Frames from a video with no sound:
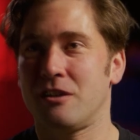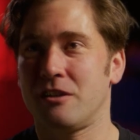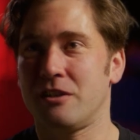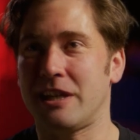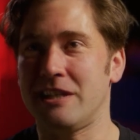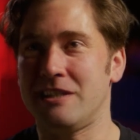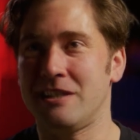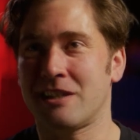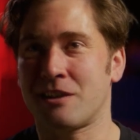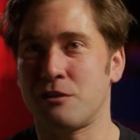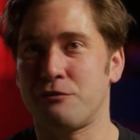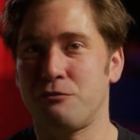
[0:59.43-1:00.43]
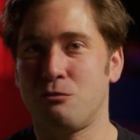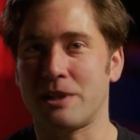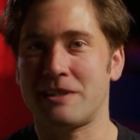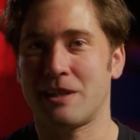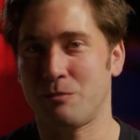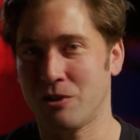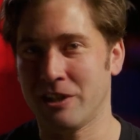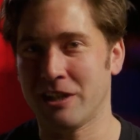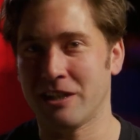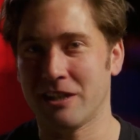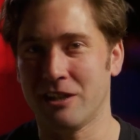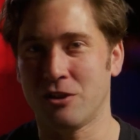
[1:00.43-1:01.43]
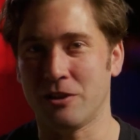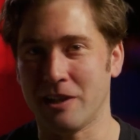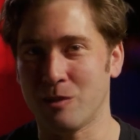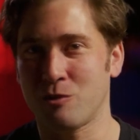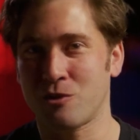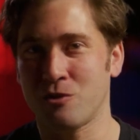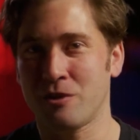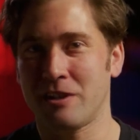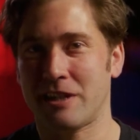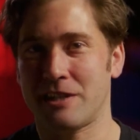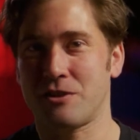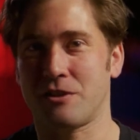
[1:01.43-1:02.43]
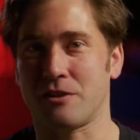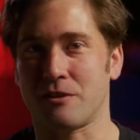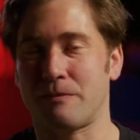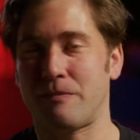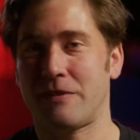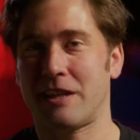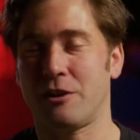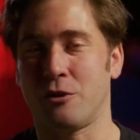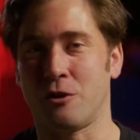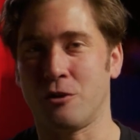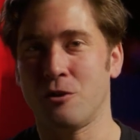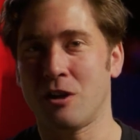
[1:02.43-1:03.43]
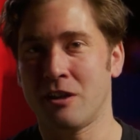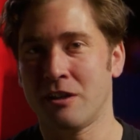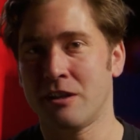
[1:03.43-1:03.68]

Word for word: an idea of what's happening in the neighborhood as a, as a whole.